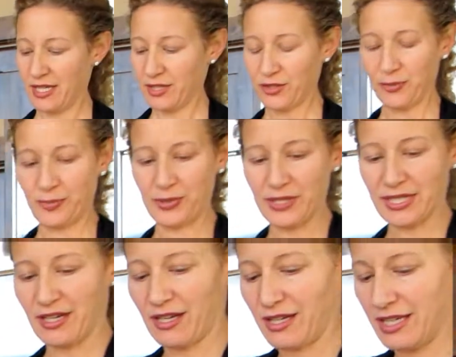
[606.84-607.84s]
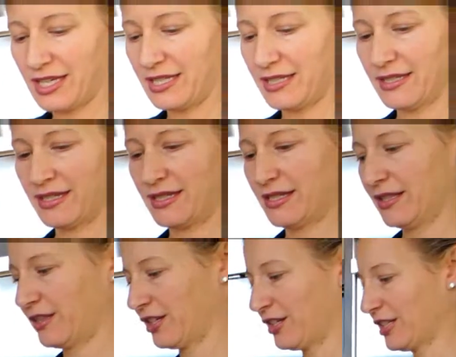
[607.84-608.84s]
to put on
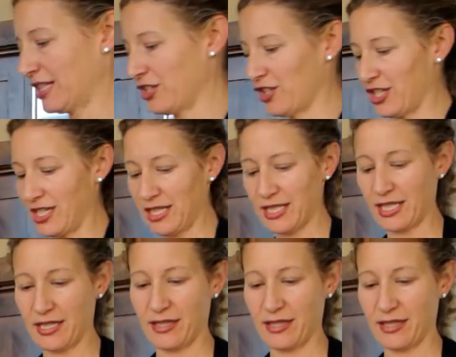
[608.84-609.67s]
the cookie sheet.